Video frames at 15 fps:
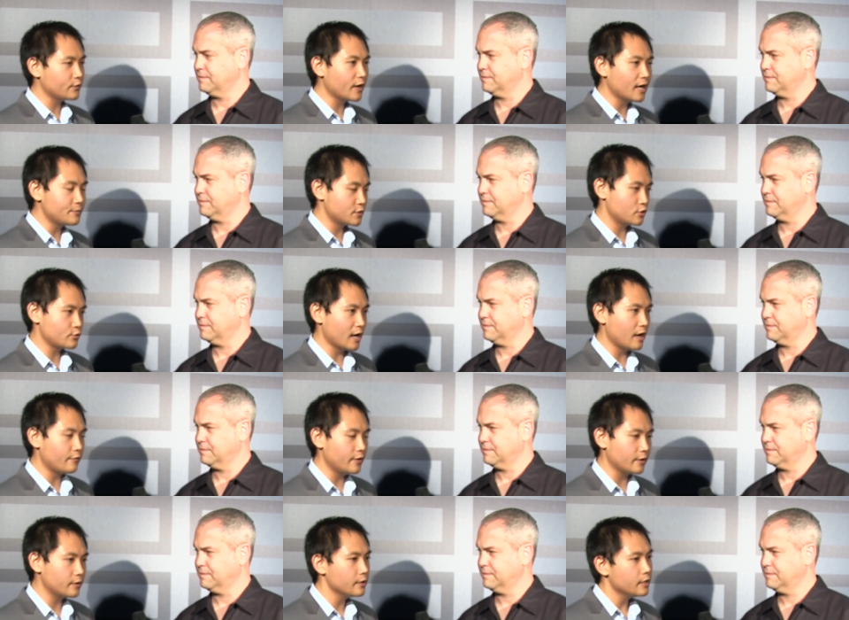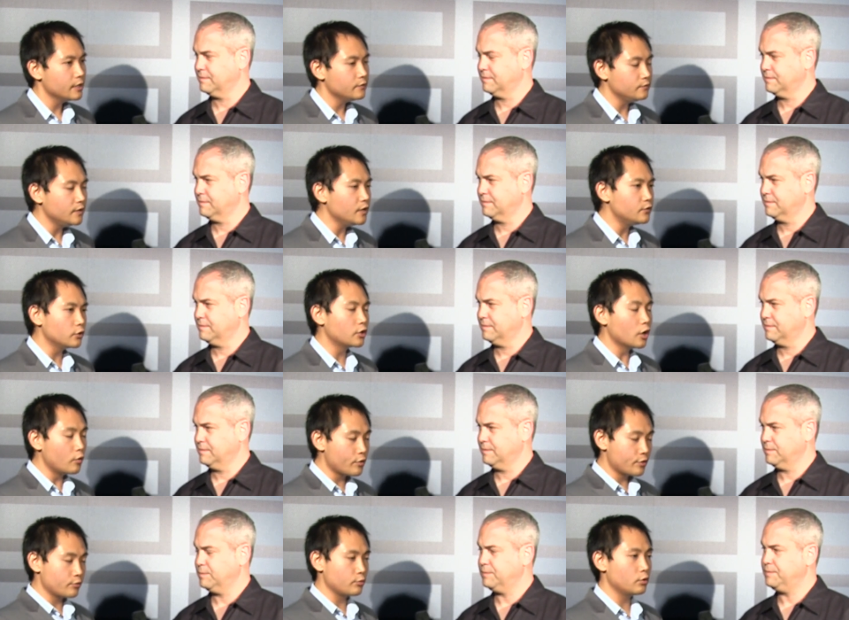Speaker 1: types of traffic need to go
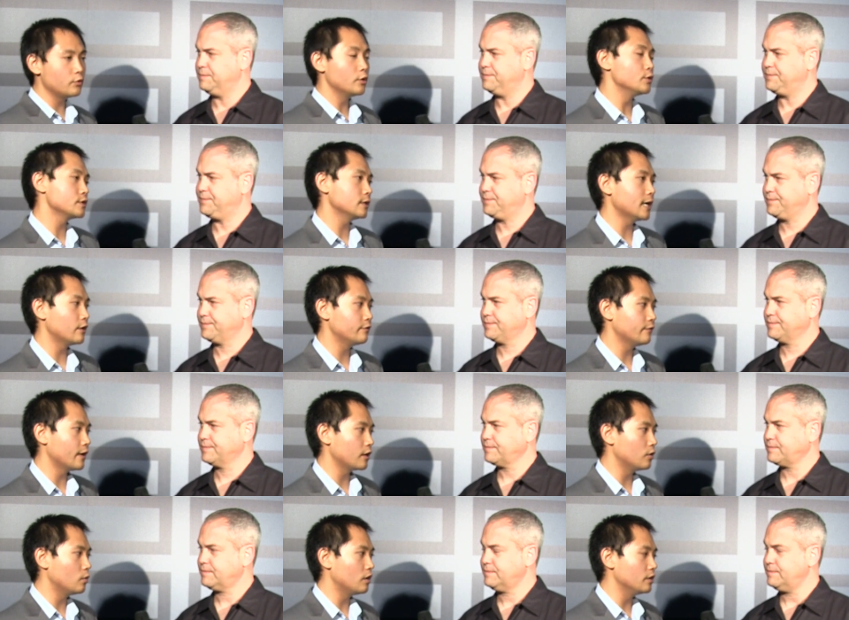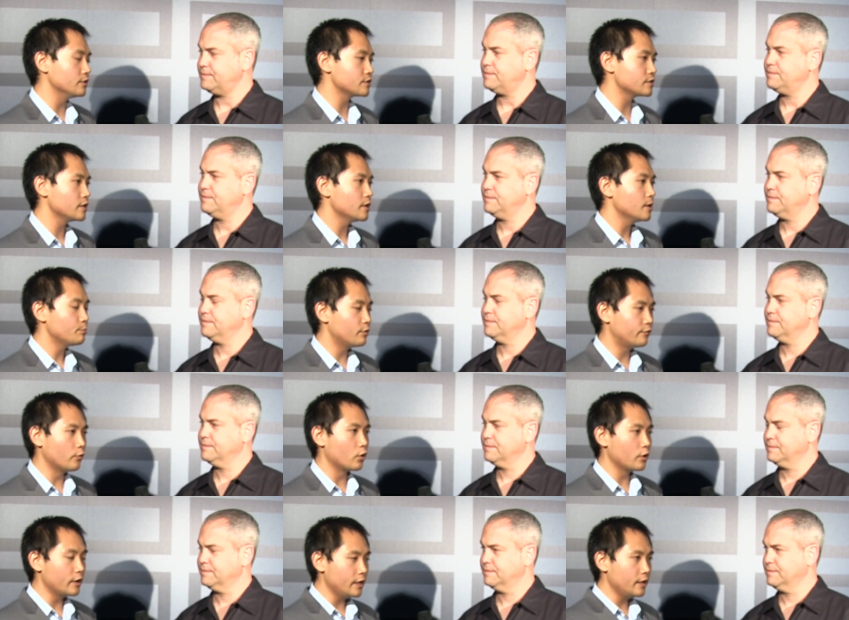through those cloud firewalls
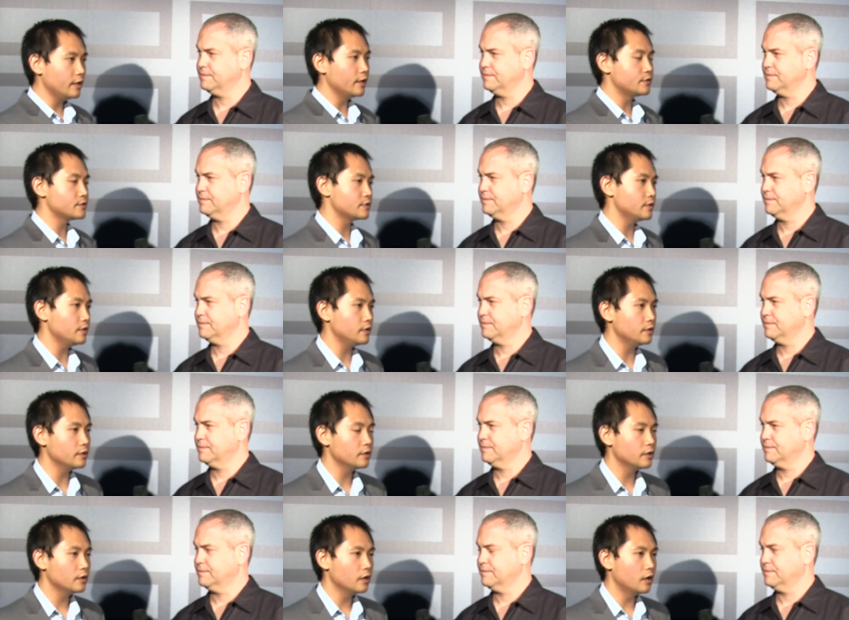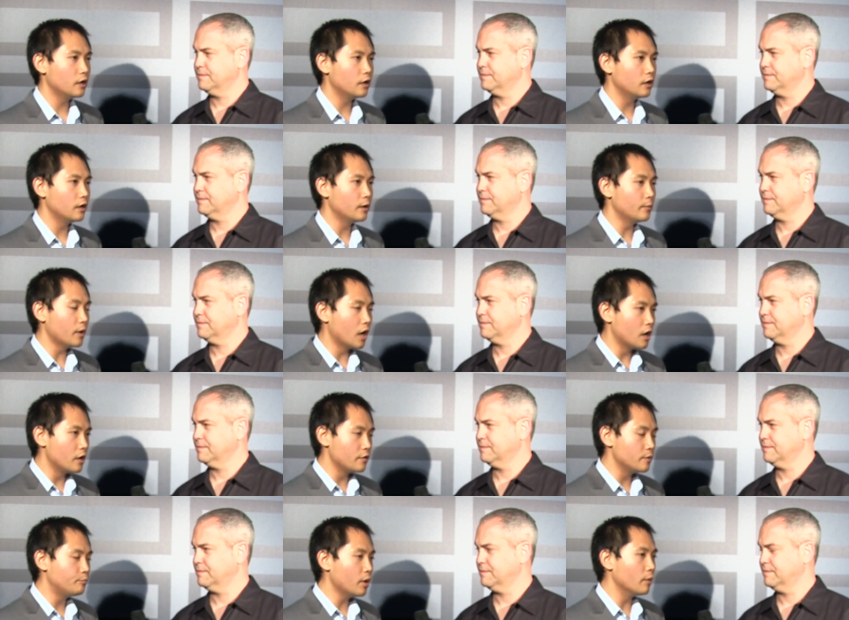before it hits the
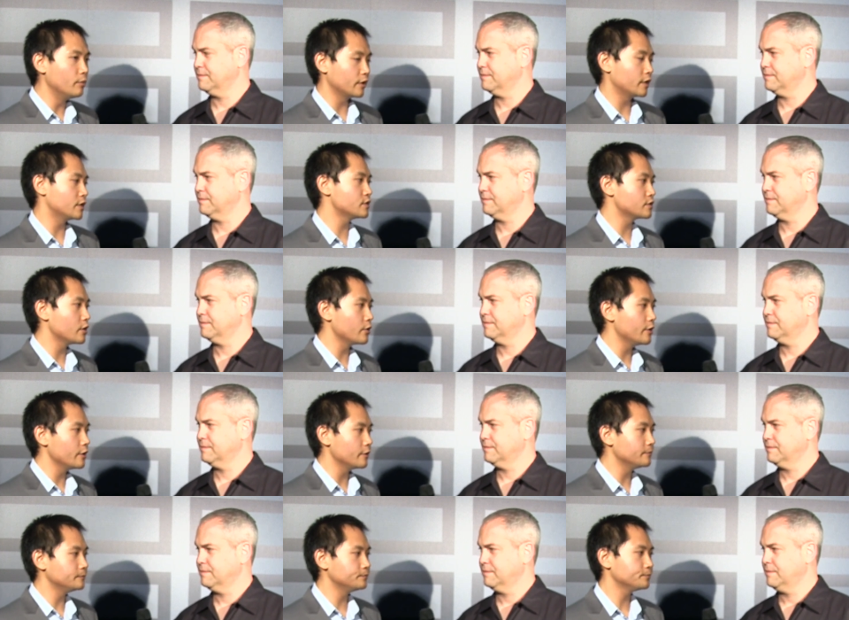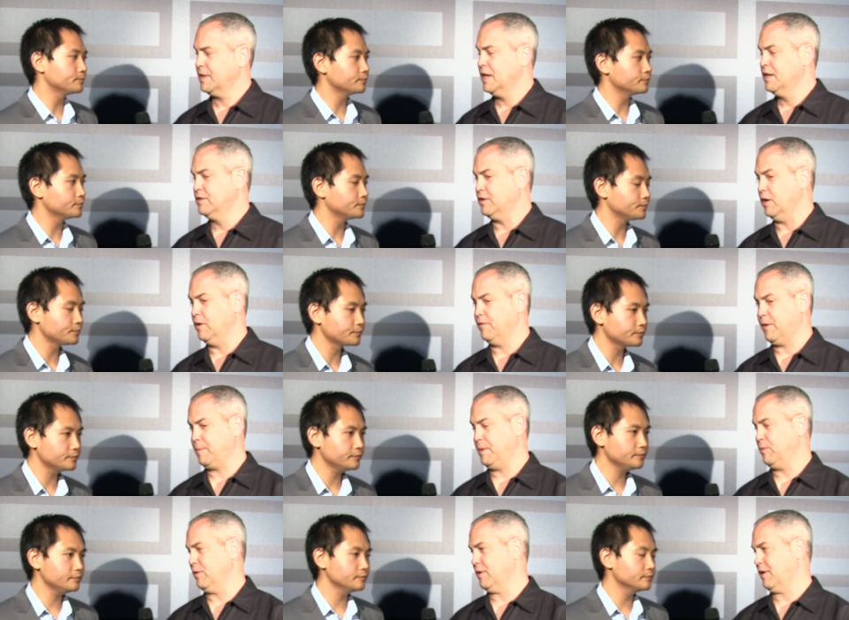
Speaker 2: public exterior. So for
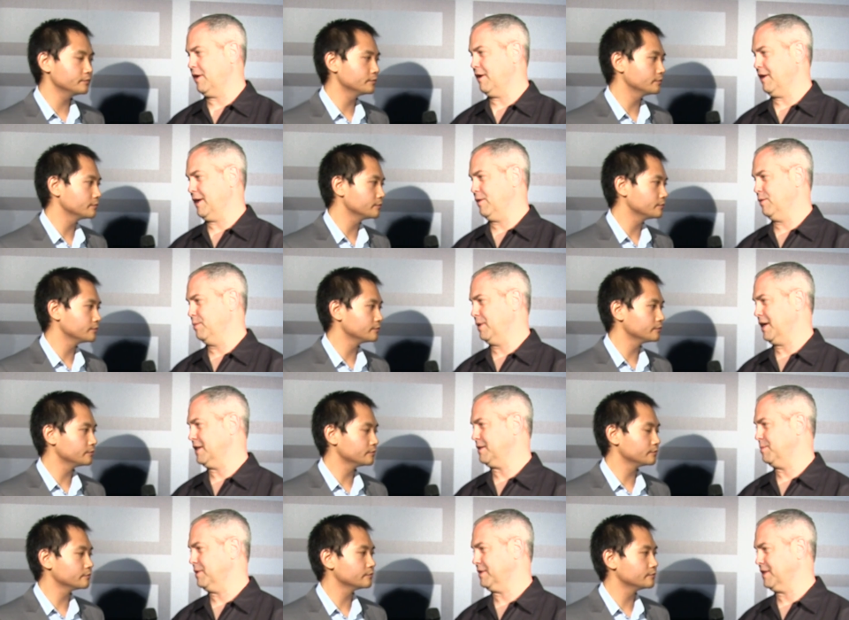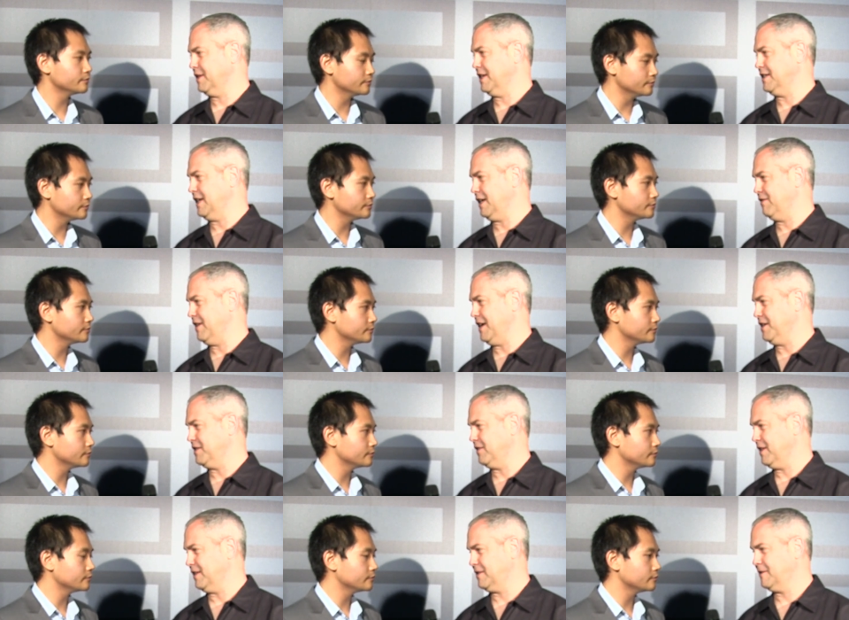people that are already Aruba customers, can they take advantage of
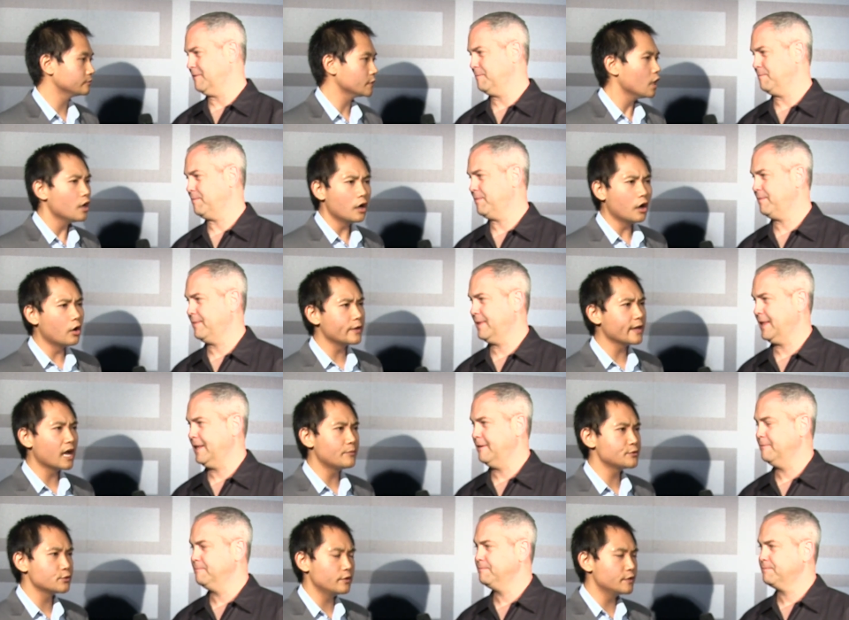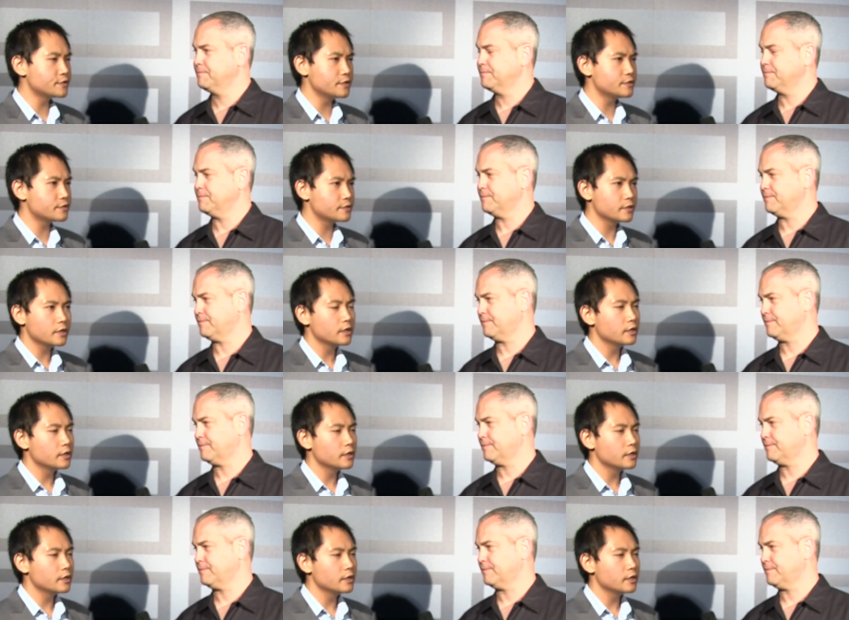this?
Speaker 1: Oh yeah, absolutely. This is